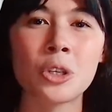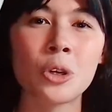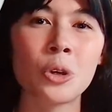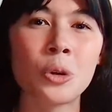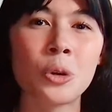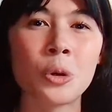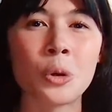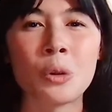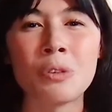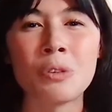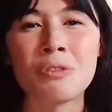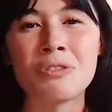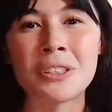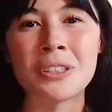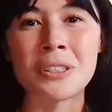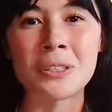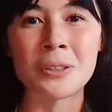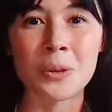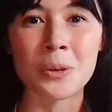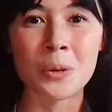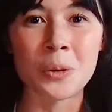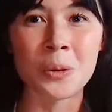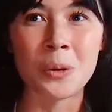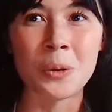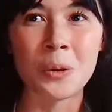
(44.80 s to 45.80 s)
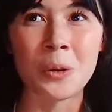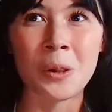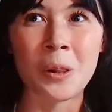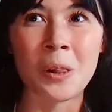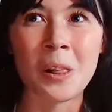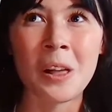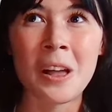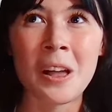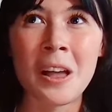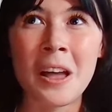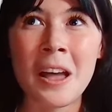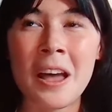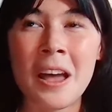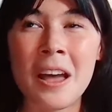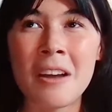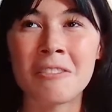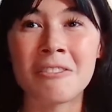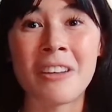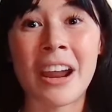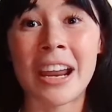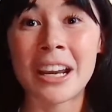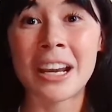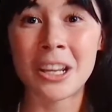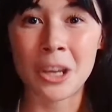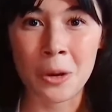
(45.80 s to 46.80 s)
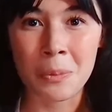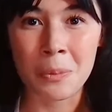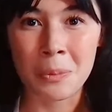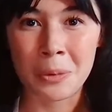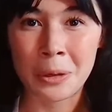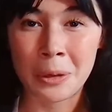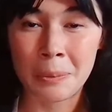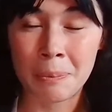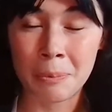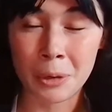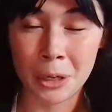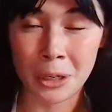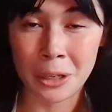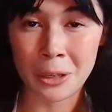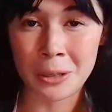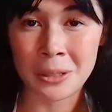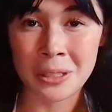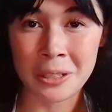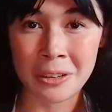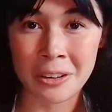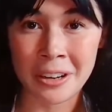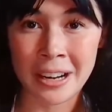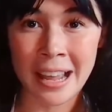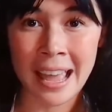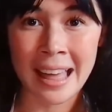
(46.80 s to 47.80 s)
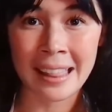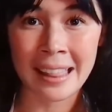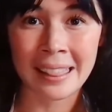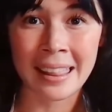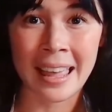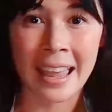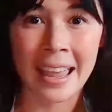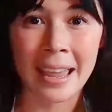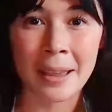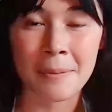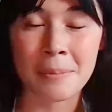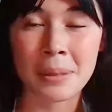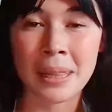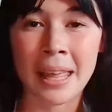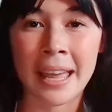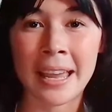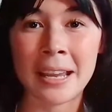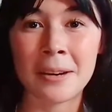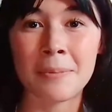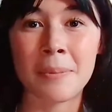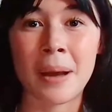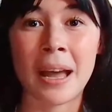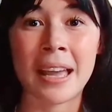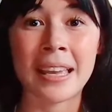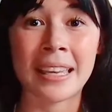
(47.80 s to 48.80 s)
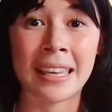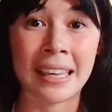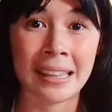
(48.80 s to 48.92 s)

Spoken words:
too cool for school radio producer in LA, played by